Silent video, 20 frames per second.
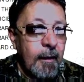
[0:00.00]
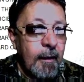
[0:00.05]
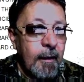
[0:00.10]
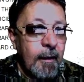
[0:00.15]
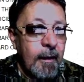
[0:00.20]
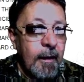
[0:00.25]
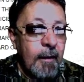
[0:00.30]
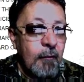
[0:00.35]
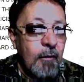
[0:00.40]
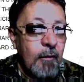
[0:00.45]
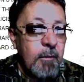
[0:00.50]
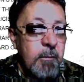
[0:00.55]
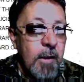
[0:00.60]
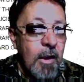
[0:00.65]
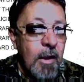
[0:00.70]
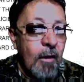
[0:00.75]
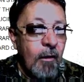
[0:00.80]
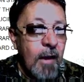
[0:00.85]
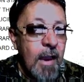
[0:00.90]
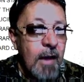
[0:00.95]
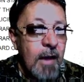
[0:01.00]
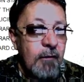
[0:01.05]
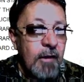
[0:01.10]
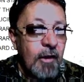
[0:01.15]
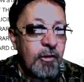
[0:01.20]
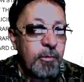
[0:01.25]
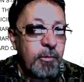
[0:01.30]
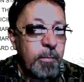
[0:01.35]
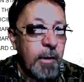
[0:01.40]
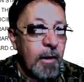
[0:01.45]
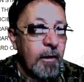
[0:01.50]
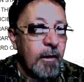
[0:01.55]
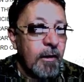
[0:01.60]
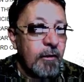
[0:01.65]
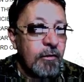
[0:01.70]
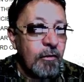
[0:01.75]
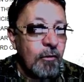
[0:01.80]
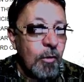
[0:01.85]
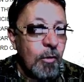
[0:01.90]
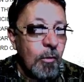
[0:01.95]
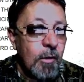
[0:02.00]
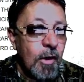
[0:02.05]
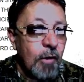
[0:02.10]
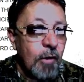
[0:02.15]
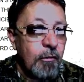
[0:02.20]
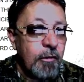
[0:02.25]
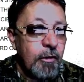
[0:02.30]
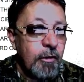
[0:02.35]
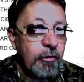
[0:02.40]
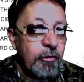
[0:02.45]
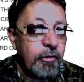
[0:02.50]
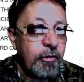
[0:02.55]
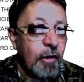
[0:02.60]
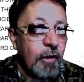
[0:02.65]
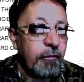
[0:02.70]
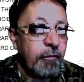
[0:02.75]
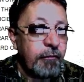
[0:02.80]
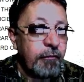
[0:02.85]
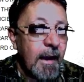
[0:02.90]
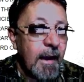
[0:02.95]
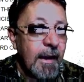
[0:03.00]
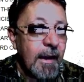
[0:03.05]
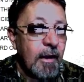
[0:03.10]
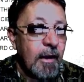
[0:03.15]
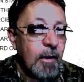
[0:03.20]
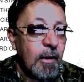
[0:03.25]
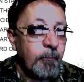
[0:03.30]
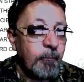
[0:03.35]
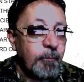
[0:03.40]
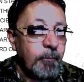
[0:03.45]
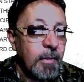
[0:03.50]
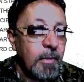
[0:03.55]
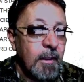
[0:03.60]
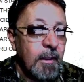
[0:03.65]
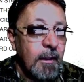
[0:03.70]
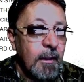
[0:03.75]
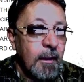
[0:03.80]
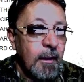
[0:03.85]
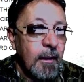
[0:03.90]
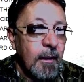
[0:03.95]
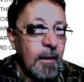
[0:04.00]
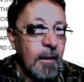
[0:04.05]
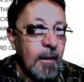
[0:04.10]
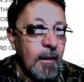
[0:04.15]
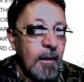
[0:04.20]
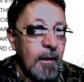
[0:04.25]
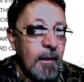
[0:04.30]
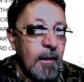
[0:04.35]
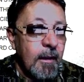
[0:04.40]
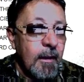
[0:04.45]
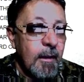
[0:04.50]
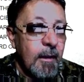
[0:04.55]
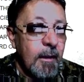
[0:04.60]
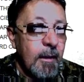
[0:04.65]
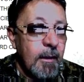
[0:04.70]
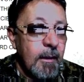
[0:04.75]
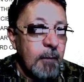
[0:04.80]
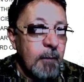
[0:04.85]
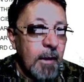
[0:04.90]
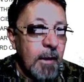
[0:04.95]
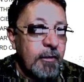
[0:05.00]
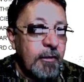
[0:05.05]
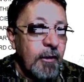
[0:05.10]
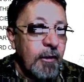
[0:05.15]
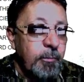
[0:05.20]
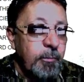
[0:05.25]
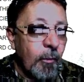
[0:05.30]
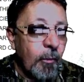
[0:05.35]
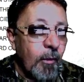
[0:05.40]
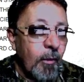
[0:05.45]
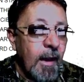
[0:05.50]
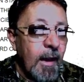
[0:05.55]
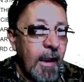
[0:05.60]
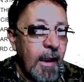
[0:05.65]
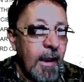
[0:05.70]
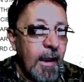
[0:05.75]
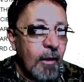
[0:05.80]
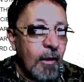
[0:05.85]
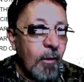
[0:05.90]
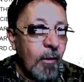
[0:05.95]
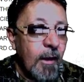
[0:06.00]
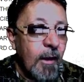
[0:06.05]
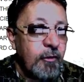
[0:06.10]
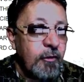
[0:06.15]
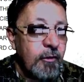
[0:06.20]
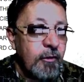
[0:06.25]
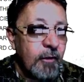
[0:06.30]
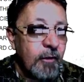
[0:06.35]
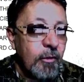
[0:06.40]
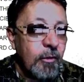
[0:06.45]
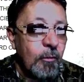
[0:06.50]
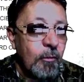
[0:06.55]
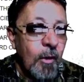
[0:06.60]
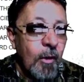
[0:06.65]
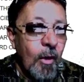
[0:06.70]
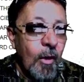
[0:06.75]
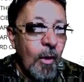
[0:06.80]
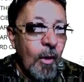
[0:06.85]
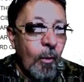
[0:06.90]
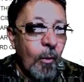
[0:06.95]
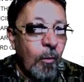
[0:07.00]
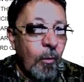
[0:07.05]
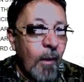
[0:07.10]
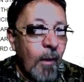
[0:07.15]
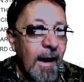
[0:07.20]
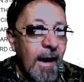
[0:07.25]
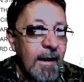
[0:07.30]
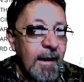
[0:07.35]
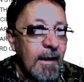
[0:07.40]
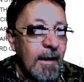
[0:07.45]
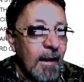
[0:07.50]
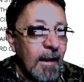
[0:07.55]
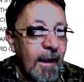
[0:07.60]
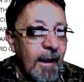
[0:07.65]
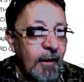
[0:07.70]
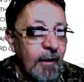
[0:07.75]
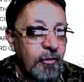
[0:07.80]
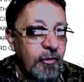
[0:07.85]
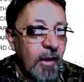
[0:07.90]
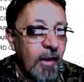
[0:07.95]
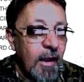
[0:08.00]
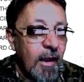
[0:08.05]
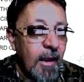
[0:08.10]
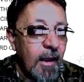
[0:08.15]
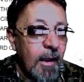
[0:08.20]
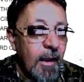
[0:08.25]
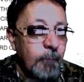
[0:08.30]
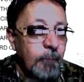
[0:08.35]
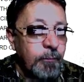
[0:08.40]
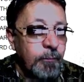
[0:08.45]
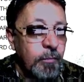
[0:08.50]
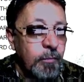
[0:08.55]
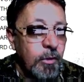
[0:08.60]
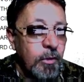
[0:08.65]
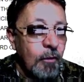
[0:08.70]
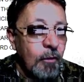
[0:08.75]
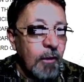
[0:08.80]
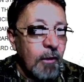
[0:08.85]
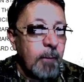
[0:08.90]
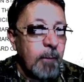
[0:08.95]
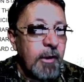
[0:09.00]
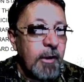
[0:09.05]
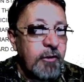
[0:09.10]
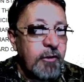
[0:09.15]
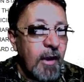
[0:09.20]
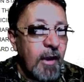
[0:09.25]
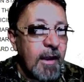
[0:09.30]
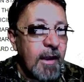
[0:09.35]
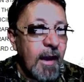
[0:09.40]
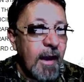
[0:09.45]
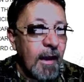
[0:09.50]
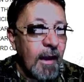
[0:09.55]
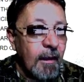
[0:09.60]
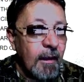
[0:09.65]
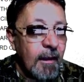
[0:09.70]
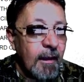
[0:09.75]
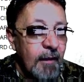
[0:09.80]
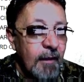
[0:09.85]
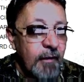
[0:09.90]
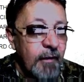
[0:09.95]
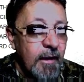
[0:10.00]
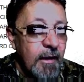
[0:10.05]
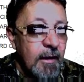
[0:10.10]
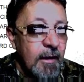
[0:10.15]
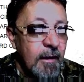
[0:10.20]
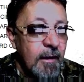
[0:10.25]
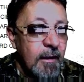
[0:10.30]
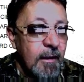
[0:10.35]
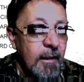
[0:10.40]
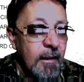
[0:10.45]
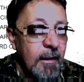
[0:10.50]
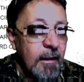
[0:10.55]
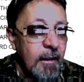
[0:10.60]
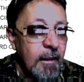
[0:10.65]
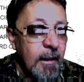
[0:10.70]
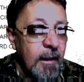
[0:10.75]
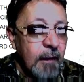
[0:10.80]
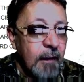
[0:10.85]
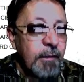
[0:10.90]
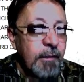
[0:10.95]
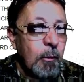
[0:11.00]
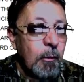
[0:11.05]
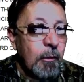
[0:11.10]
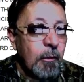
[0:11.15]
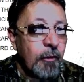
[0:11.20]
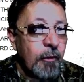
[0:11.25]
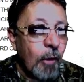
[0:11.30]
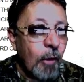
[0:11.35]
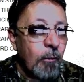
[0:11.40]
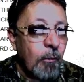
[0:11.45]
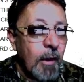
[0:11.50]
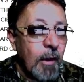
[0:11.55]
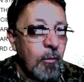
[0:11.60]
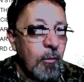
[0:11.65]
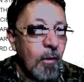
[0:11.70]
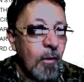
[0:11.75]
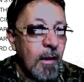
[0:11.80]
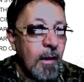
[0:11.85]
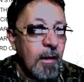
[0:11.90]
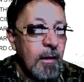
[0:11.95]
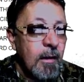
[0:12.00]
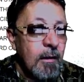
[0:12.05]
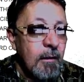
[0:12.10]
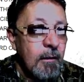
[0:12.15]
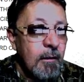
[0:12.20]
And with me already having experience of going over to the shelf finding them, but at this point I had a question. I said, why did last time you let me check out 11 if there was already one